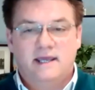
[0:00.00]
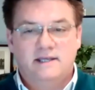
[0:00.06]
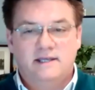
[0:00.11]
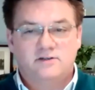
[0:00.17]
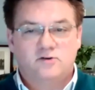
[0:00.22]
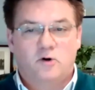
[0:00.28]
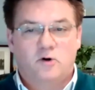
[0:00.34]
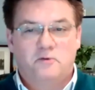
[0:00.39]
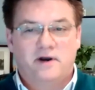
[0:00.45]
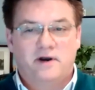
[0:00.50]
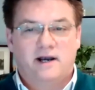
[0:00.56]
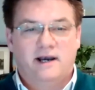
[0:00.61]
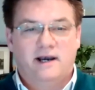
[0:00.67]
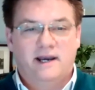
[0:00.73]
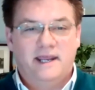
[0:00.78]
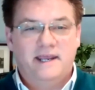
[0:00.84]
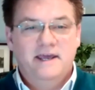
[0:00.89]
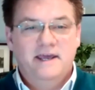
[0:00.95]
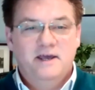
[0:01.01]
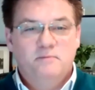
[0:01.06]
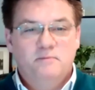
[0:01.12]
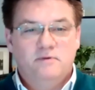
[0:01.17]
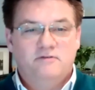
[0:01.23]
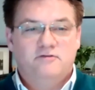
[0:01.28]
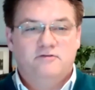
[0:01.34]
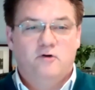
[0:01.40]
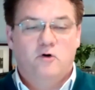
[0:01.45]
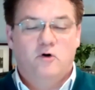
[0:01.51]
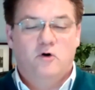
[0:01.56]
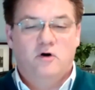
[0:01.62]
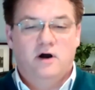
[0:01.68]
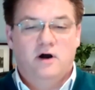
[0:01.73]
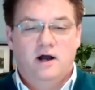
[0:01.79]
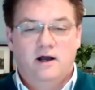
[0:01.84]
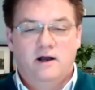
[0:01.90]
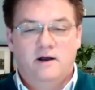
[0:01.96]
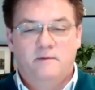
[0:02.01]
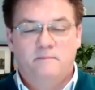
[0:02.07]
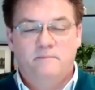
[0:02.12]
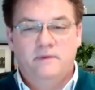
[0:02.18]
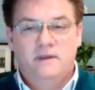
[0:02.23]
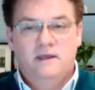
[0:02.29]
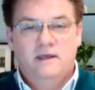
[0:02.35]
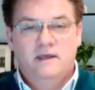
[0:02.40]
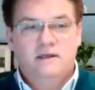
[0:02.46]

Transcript: historically before um,